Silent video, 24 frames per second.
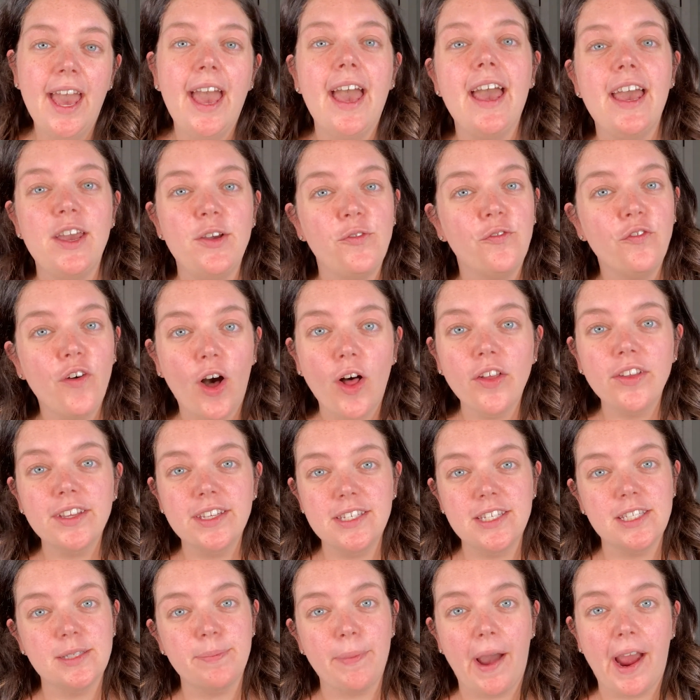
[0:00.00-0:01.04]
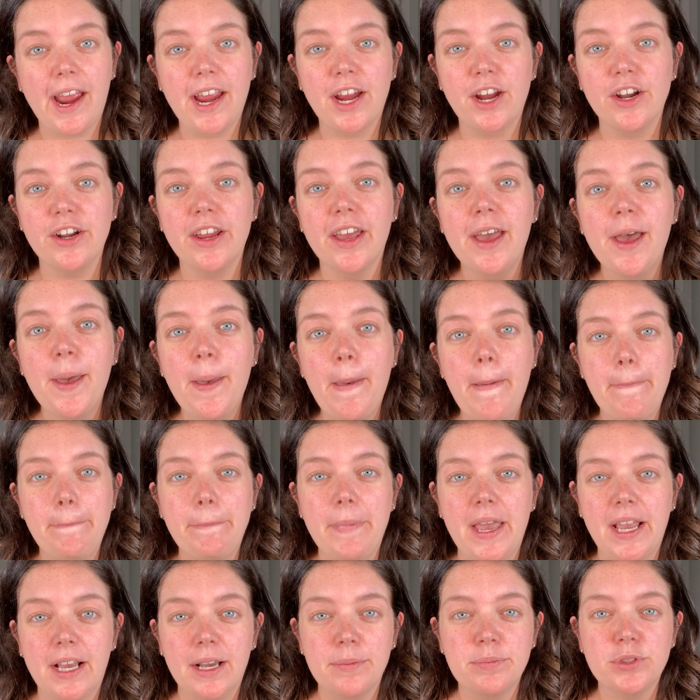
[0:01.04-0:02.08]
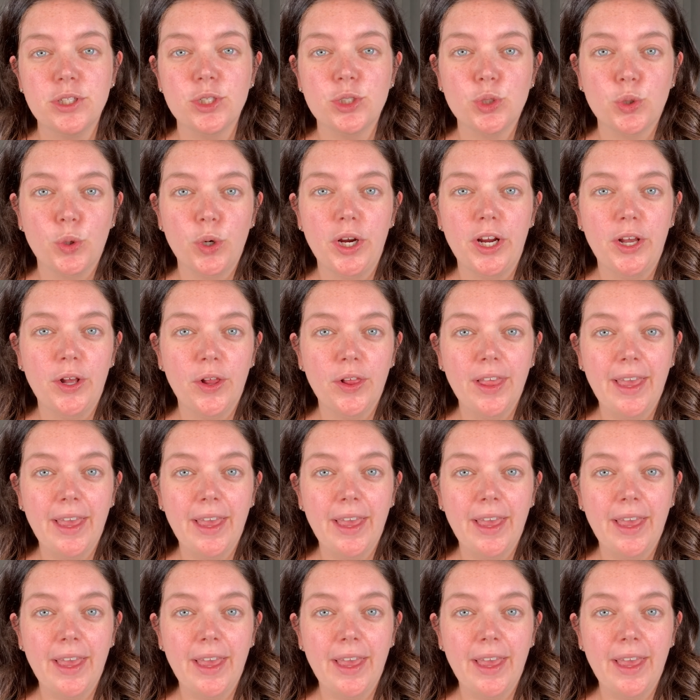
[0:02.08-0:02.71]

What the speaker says: a fall inspired makeup tutorial,